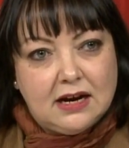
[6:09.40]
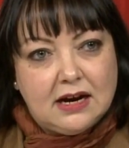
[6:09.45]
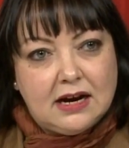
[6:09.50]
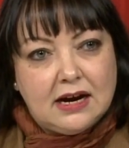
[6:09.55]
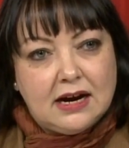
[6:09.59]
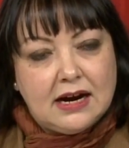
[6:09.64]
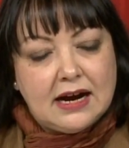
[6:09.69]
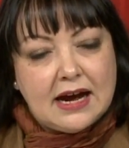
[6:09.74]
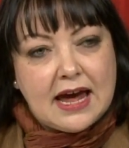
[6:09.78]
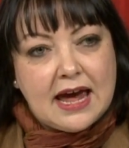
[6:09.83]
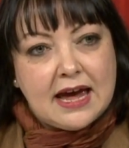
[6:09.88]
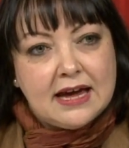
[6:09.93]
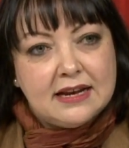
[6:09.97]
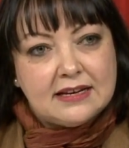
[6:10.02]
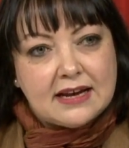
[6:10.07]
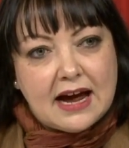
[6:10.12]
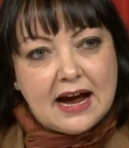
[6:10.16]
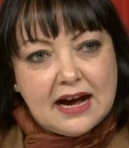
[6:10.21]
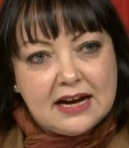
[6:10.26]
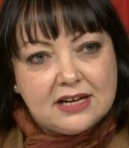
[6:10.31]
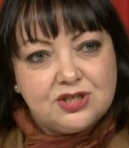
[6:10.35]

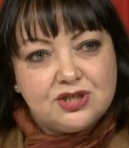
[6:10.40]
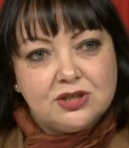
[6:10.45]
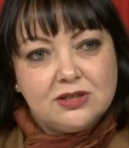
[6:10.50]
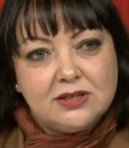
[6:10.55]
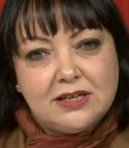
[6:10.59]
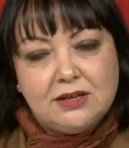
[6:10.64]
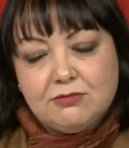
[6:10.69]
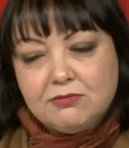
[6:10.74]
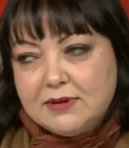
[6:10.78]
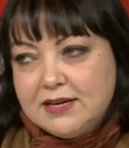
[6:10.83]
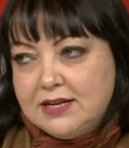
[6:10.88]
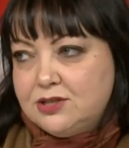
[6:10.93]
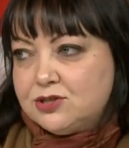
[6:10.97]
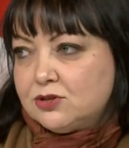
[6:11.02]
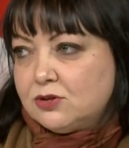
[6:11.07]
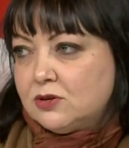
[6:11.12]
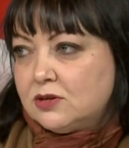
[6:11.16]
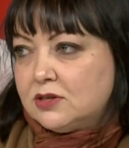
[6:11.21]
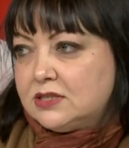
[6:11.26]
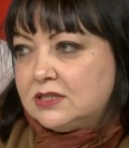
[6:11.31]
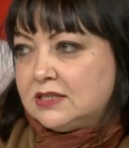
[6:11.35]
and actually
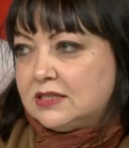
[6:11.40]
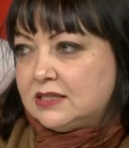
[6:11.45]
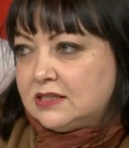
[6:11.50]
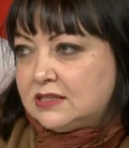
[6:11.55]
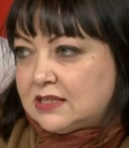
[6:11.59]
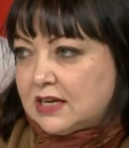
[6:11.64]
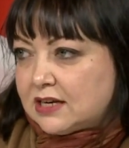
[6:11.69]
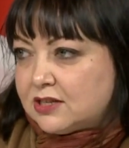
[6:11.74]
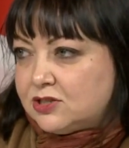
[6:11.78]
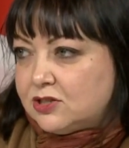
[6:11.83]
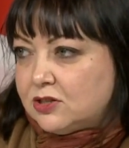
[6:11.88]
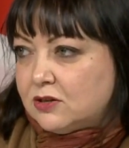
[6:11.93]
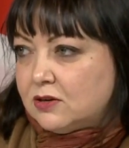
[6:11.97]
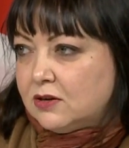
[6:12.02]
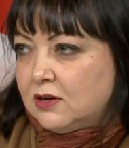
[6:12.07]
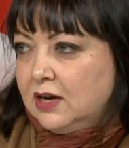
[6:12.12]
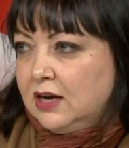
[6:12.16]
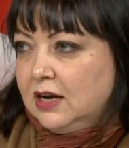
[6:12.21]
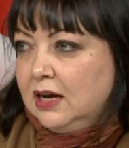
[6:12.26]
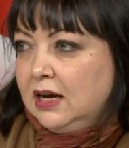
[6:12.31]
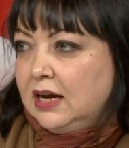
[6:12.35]
resource the
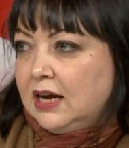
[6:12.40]
sector,